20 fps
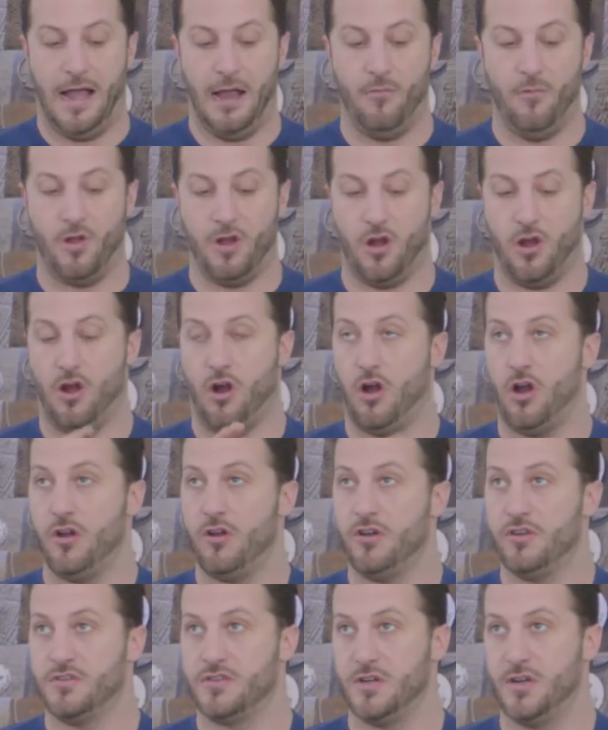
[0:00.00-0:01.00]
I want a
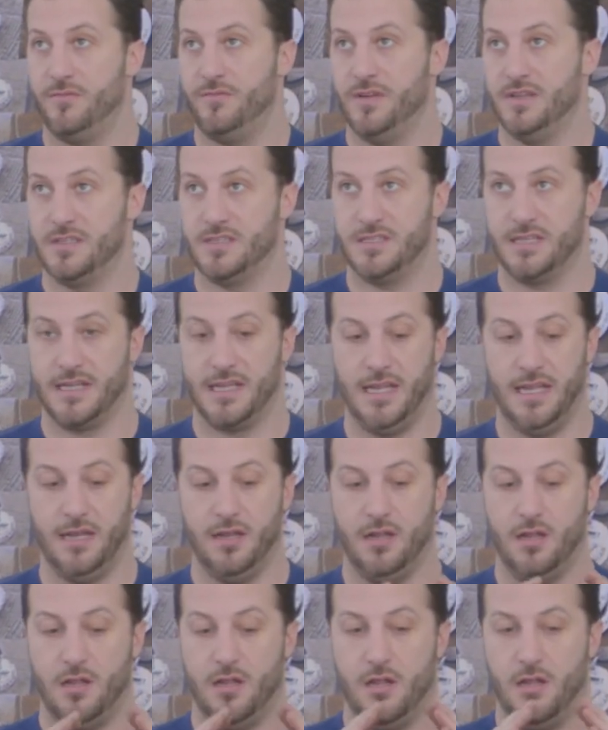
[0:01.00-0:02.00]
harder surface
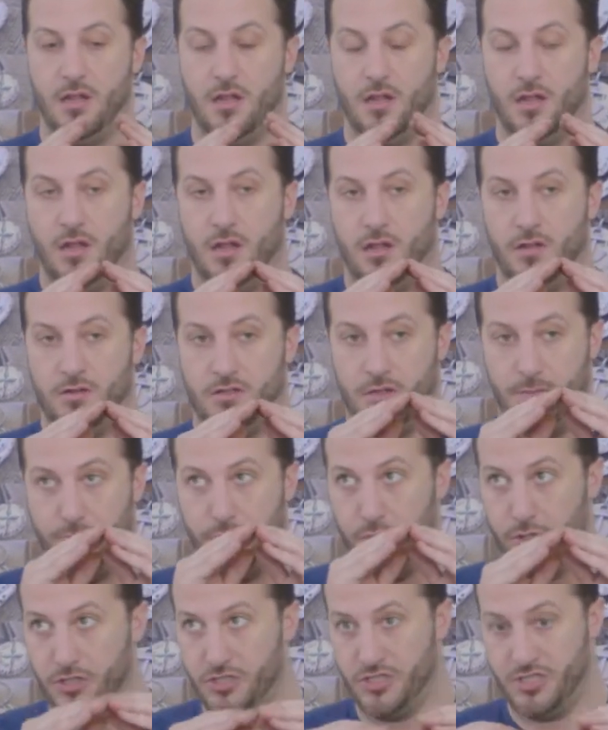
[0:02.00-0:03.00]
to
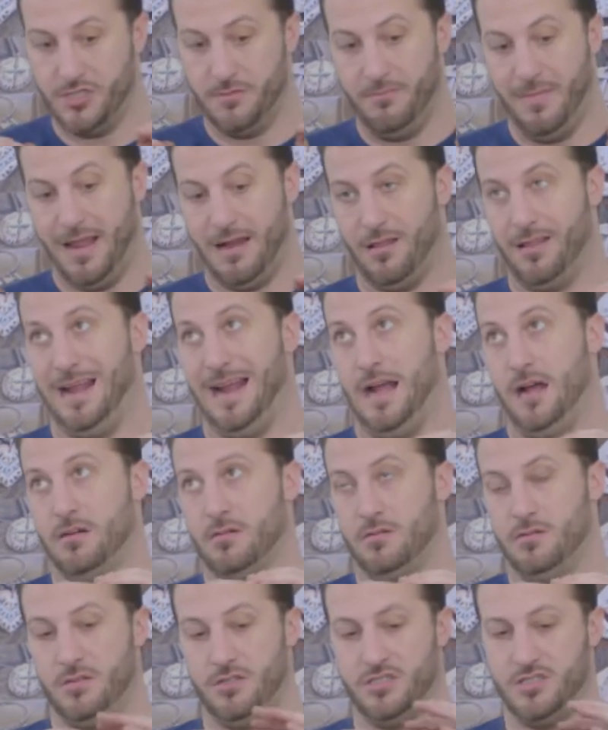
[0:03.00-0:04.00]
push the metal
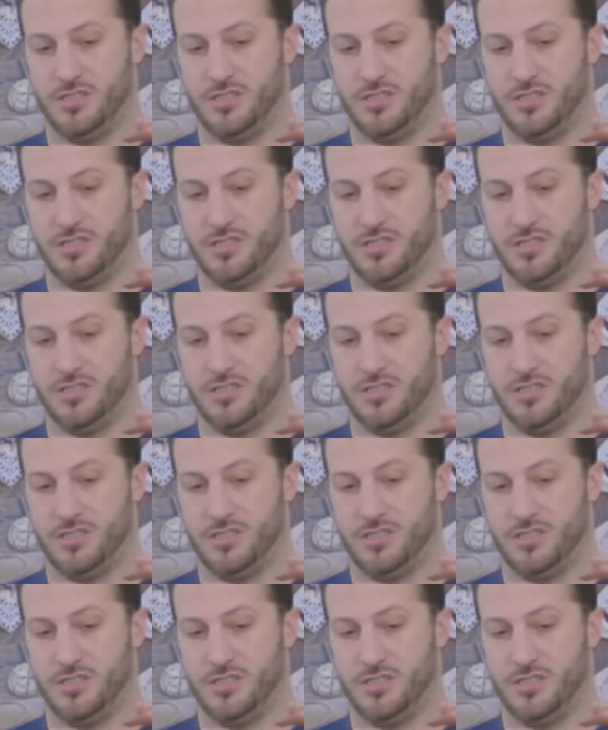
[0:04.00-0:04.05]
out.